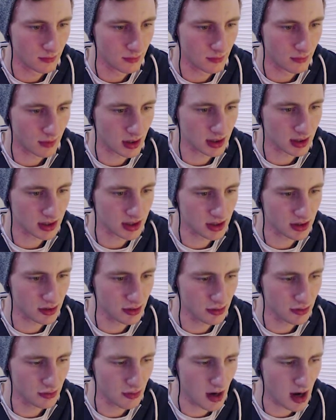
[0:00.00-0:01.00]
What do
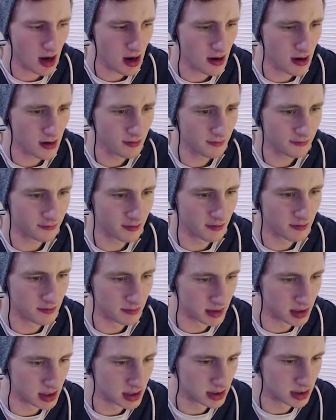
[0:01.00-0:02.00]
you want from
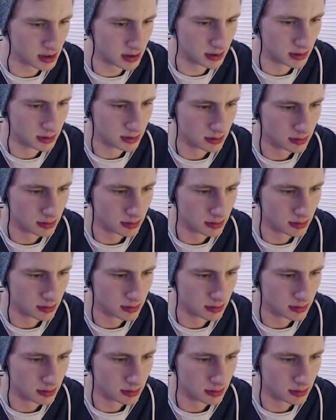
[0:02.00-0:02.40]
me?